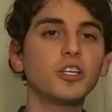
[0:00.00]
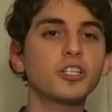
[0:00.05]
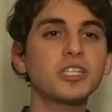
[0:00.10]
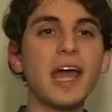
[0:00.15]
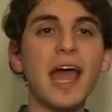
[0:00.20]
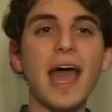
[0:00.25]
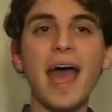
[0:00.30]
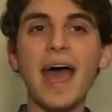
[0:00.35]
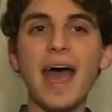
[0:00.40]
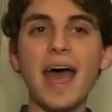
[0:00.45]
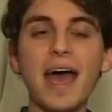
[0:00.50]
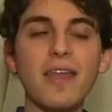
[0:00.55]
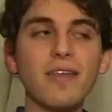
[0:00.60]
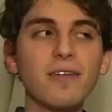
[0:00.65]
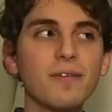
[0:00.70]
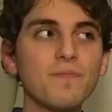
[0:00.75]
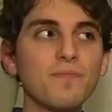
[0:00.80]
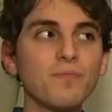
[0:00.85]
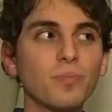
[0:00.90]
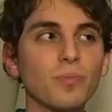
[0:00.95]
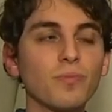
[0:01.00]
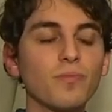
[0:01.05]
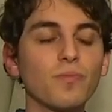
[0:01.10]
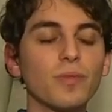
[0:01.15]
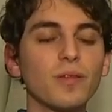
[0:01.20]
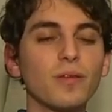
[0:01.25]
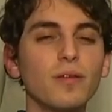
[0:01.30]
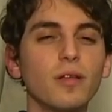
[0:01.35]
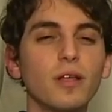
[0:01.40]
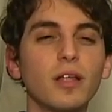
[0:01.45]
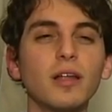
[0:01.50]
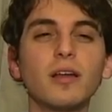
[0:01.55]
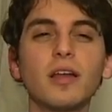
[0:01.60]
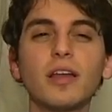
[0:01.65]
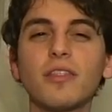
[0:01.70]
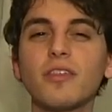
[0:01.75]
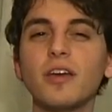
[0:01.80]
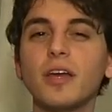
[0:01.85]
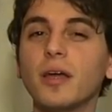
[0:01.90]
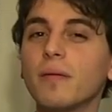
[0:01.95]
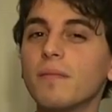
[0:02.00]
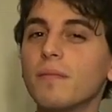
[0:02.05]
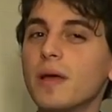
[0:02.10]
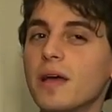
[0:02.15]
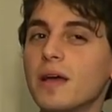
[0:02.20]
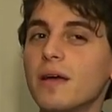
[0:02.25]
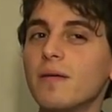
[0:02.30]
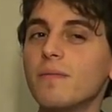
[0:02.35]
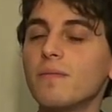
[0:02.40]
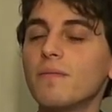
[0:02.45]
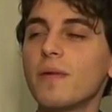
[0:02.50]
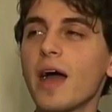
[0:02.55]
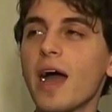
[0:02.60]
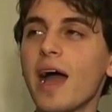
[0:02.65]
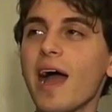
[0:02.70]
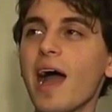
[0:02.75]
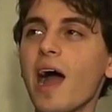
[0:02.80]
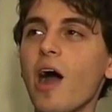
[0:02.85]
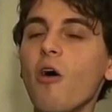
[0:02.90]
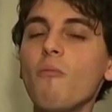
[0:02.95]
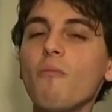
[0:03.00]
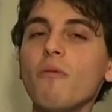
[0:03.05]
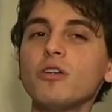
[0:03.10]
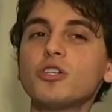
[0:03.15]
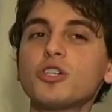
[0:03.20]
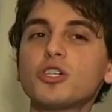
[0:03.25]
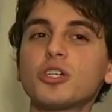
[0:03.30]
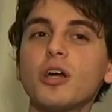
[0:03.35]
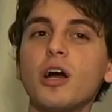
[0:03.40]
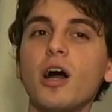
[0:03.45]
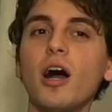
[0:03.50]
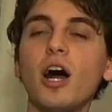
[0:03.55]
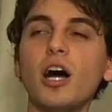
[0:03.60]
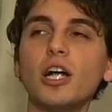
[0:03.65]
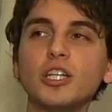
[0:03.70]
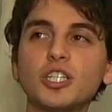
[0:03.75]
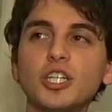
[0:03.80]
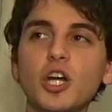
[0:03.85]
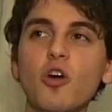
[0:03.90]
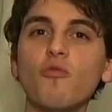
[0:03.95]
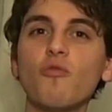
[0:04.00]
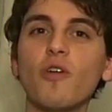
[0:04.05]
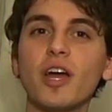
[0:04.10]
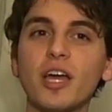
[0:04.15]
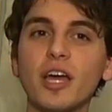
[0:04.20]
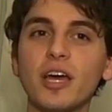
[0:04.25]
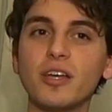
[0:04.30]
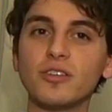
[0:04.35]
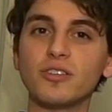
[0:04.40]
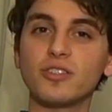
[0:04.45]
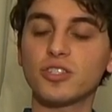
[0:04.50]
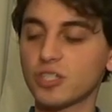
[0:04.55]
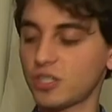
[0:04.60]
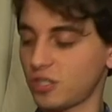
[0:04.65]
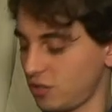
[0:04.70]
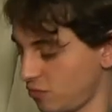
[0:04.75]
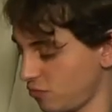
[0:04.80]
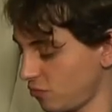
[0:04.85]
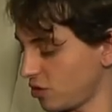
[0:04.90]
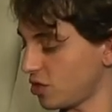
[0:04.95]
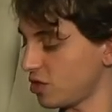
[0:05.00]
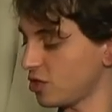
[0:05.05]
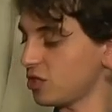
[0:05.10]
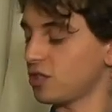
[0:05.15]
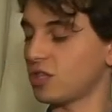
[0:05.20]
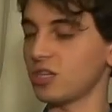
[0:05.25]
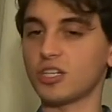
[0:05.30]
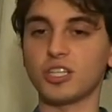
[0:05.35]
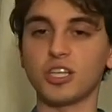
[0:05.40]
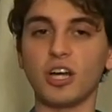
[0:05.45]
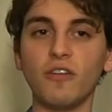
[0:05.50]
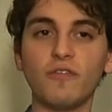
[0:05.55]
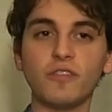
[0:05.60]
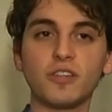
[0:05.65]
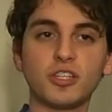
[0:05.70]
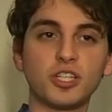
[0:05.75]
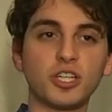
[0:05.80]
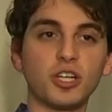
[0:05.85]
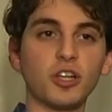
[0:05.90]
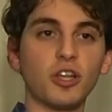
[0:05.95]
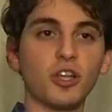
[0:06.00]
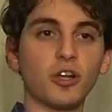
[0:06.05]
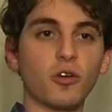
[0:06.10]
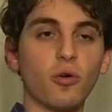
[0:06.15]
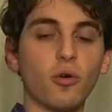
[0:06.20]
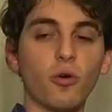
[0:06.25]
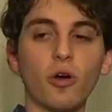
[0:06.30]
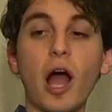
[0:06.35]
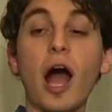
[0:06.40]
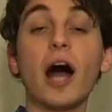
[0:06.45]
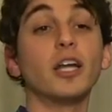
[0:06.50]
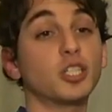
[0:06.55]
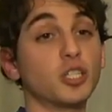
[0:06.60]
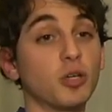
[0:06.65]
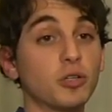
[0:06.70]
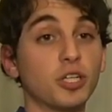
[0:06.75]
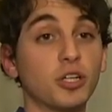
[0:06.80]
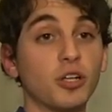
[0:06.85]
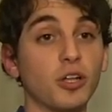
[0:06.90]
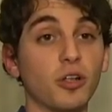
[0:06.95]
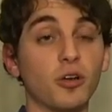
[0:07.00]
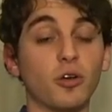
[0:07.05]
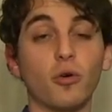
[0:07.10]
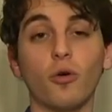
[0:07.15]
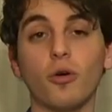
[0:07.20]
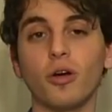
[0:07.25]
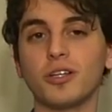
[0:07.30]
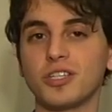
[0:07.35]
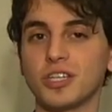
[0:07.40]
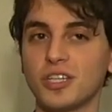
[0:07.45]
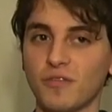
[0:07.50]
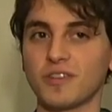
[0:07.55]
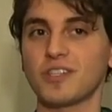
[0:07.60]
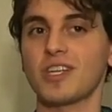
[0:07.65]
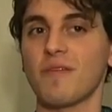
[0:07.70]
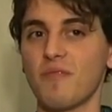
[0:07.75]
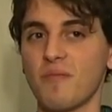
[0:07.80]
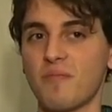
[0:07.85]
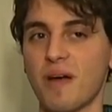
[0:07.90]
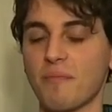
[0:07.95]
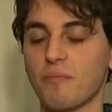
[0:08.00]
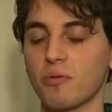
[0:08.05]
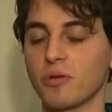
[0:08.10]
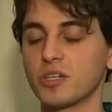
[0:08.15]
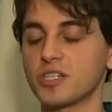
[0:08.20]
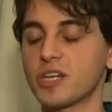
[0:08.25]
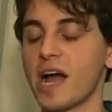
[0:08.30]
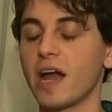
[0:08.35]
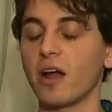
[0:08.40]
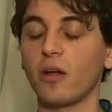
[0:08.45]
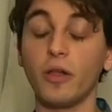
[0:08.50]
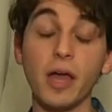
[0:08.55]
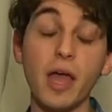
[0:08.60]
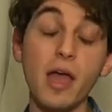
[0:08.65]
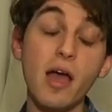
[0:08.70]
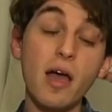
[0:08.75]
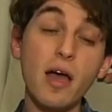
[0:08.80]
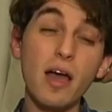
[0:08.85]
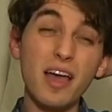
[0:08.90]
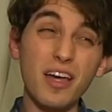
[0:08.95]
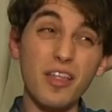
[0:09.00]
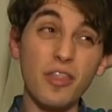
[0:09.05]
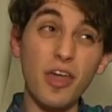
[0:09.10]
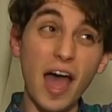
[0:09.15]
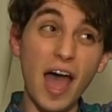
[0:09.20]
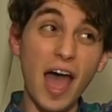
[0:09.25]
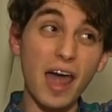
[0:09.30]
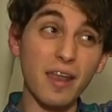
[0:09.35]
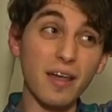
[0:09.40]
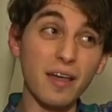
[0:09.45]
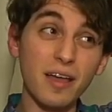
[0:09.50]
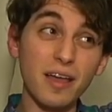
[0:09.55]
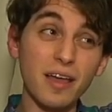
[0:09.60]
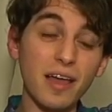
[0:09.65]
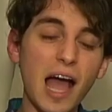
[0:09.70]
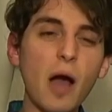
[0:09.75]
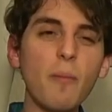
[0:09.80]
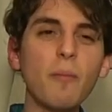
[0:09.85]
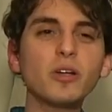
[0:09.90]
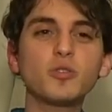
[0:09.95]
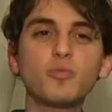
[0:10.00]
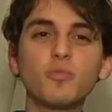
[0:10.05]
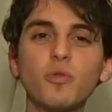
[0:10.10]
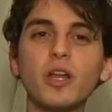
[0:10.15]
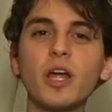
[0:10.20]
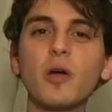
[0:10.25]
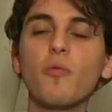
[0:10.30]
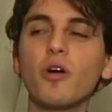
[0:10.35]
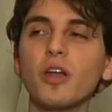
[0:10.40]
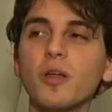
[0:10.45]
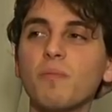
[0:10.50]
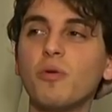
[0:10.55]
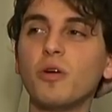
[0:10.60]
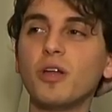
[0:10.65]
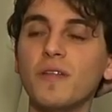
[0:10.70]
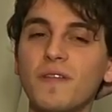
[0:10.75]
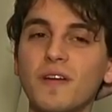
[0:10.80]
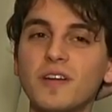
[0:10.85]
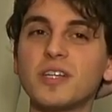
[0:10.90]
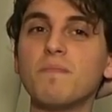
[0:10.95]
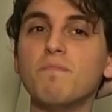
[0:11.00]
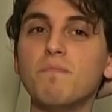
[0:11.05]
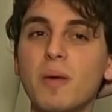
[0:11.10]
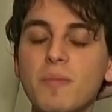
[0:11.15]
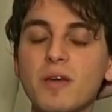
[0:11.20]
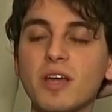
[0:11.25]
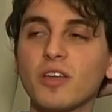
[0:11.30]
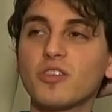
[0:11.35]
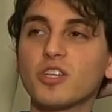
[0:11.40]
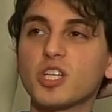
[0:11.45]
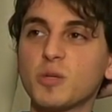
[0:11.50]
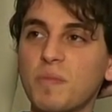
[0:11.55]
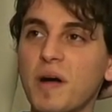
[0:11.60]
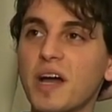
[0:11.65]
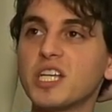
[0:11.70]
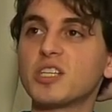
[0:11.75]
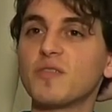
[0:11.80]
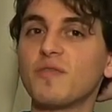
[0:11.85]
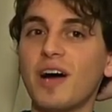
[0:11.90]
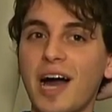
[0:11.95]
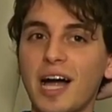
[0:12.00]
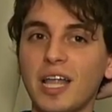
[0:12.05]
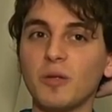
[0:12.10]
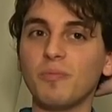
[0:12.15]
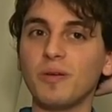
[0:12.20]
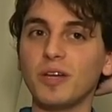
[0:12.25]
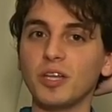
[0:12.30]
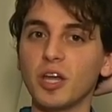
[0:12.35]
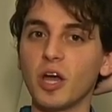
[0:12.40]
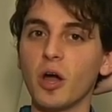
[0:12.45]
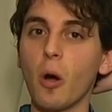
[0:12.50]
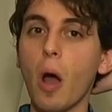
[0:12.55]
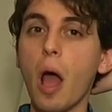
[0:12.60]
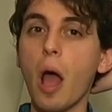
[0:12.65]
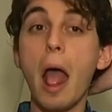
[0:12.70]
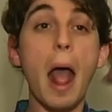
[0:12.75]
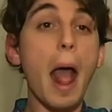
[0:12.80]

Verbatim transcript: just to add, I gotta think, how much ancho reyes, which is this stuff, it's chili liqueur, ancho chili liqueur, it's a different type of pepper entirely, that, how much would I wanna put in there to mimic the spice of a jalapeno?